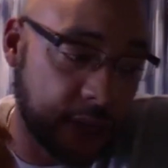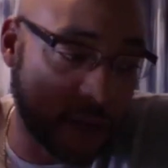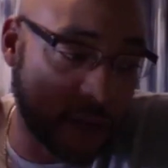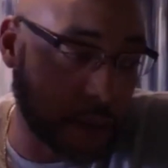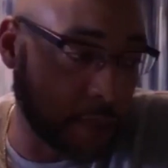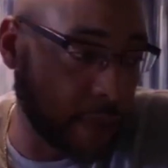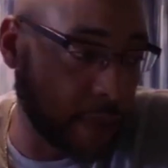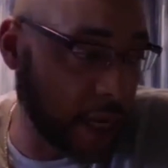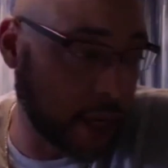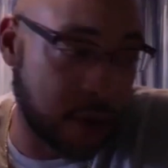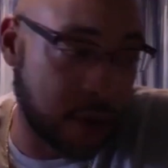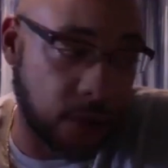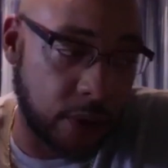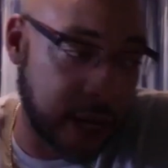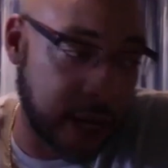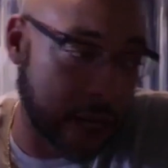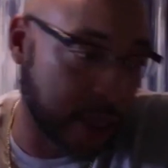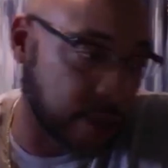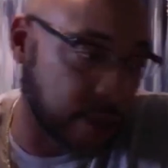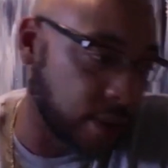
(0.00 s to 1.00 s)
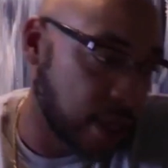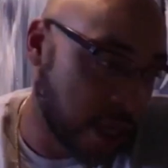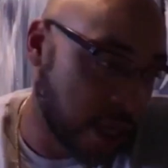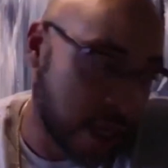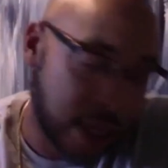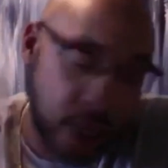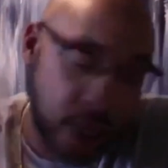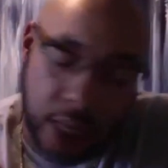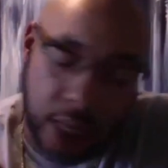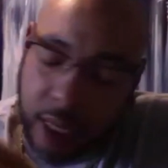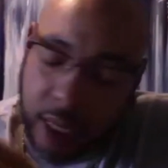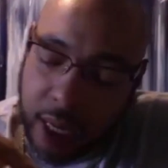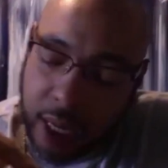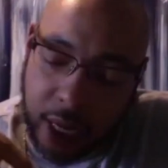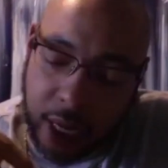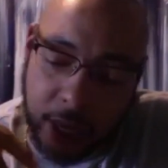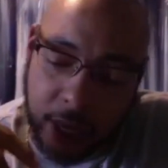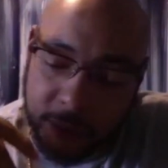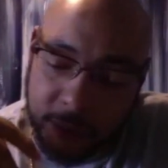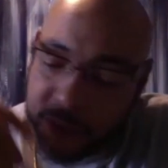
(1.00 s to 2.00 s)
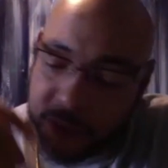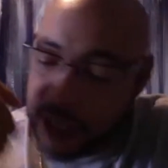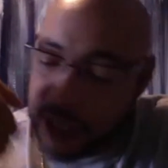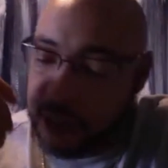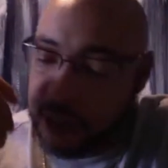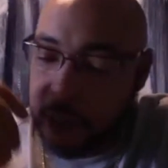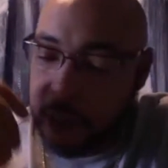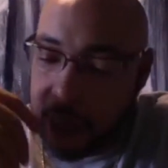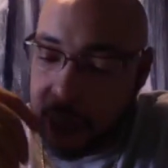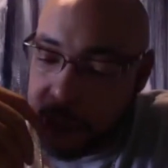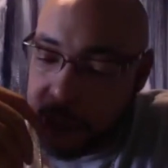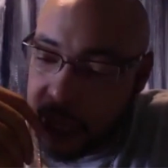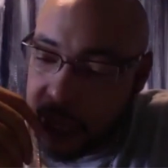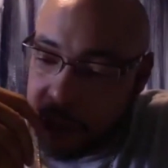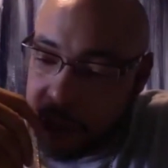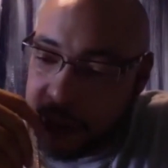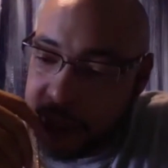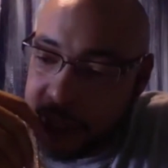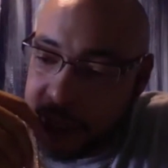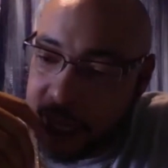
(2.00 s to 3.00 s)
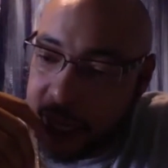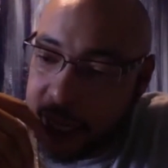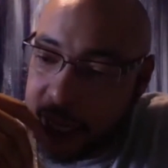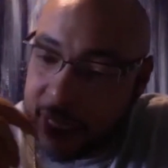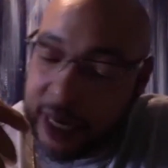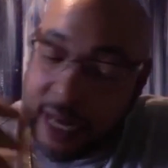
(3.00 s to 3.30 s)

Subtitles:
of them, man. Go in, fix them up and everything.